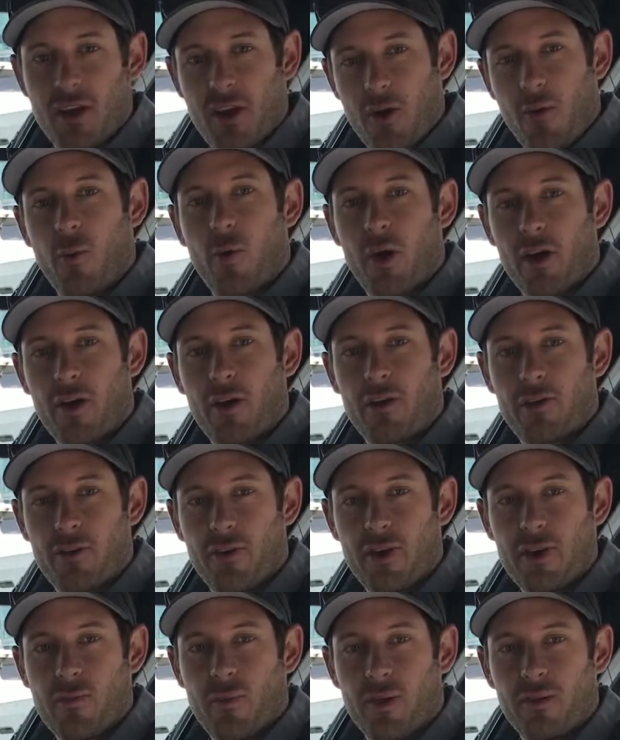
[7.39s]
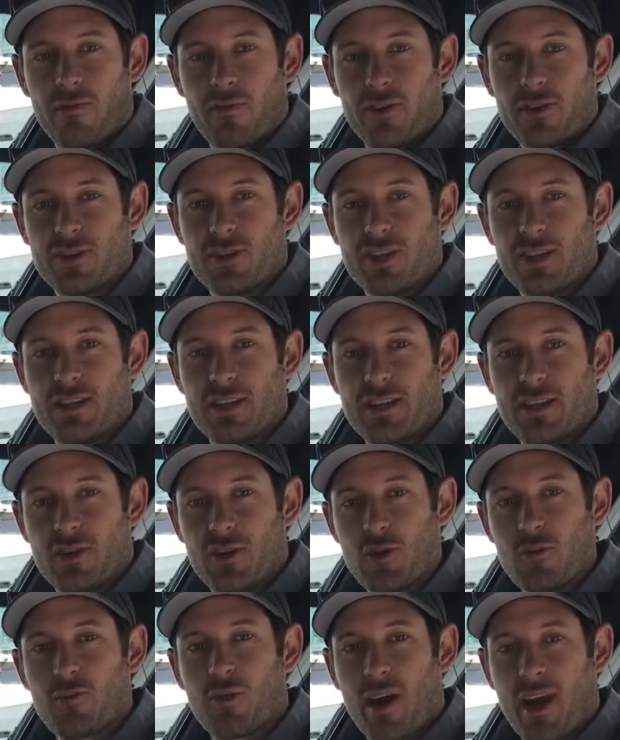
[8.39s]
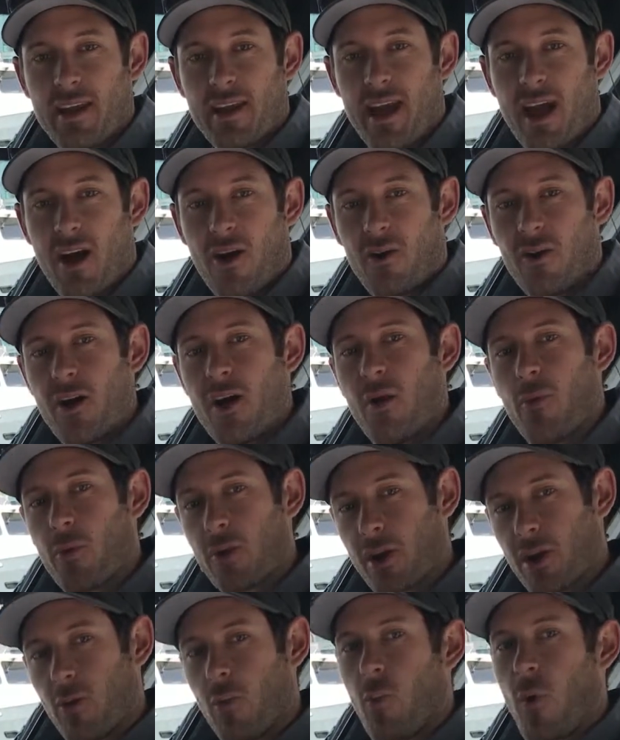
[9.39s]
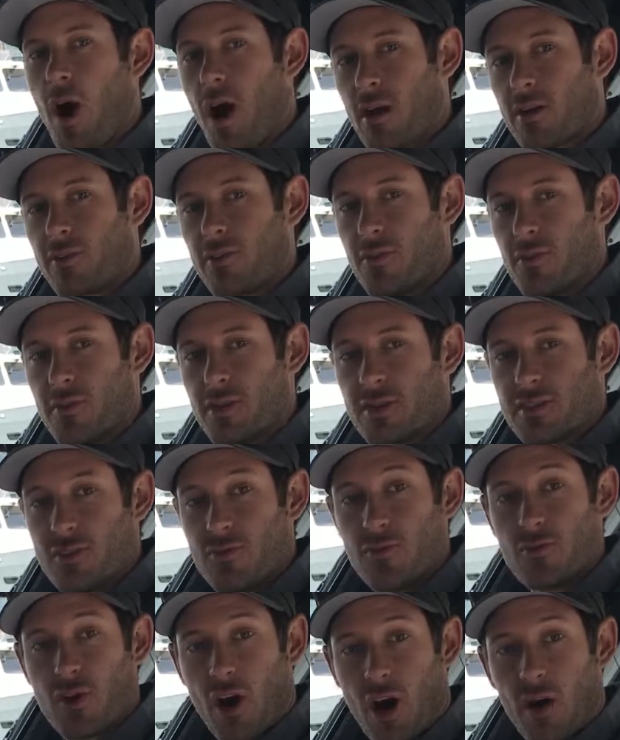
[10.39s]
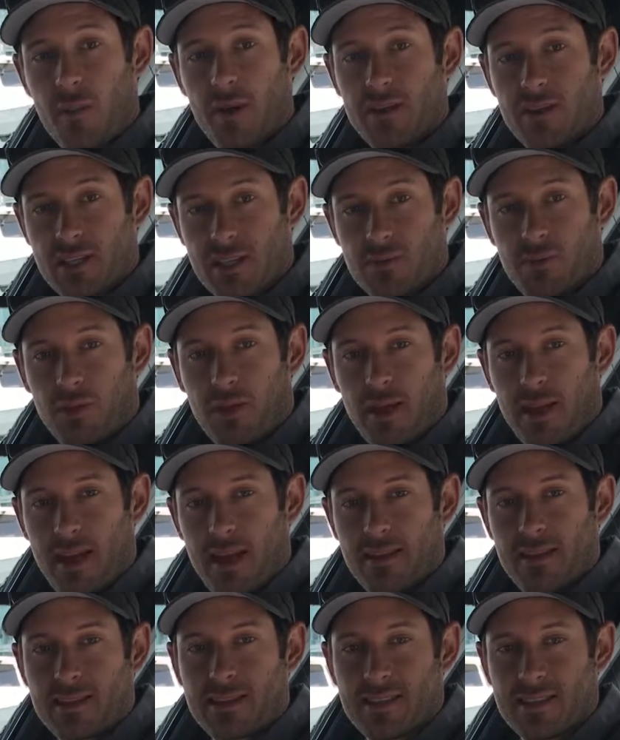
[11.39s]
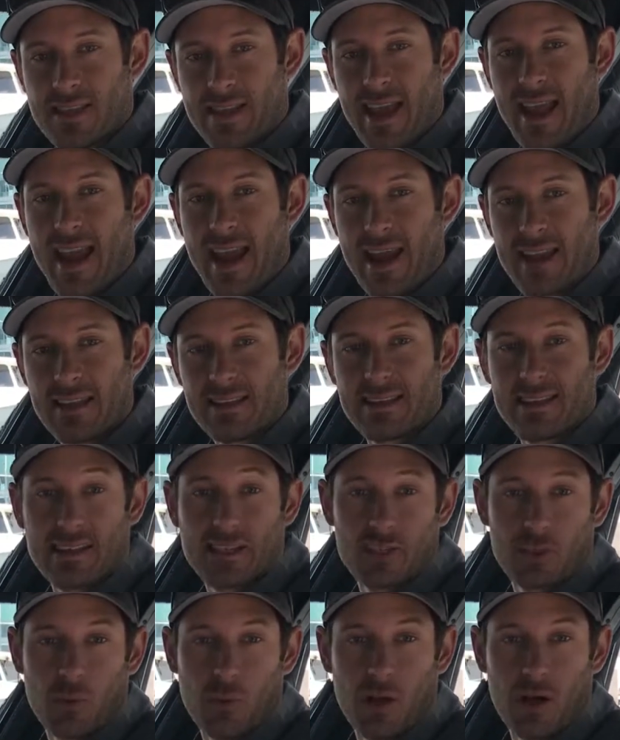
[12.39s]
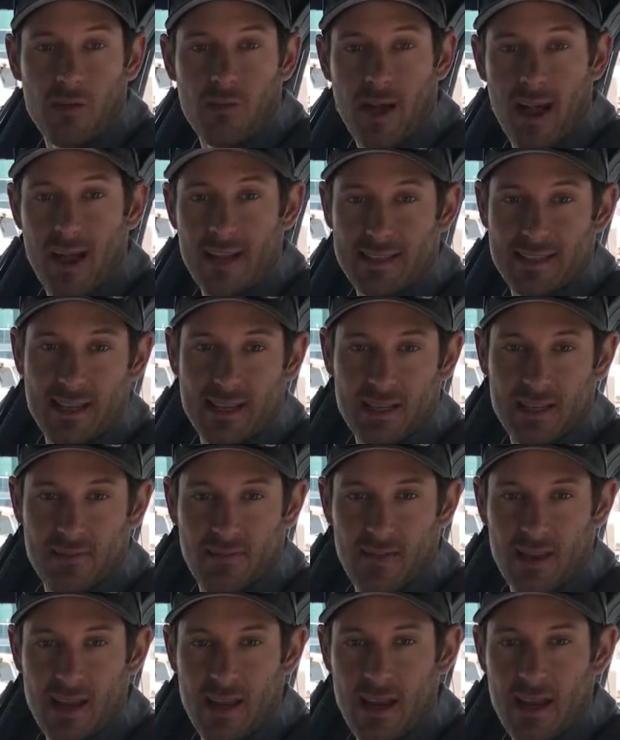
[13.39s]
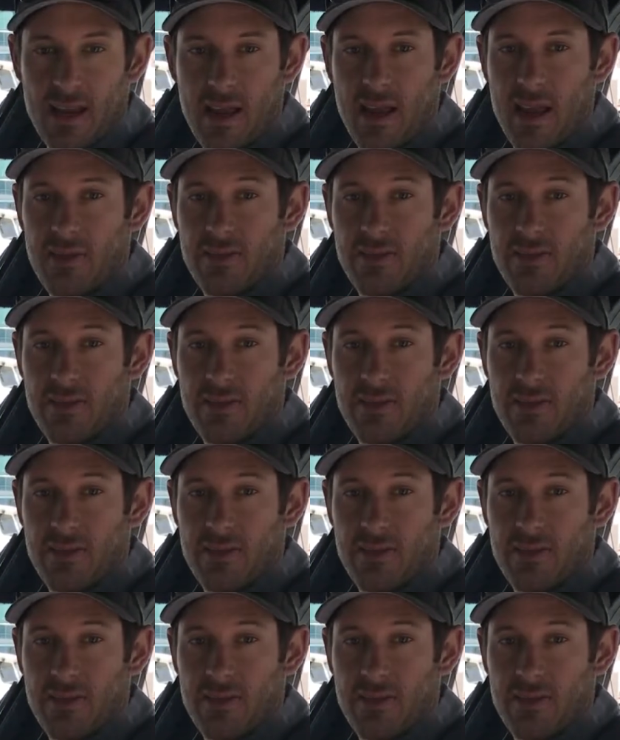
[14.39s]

We're on our 31-foot GT Coupe right now. We're gonna walk through this new Garmin display. This is the 8612 SXV.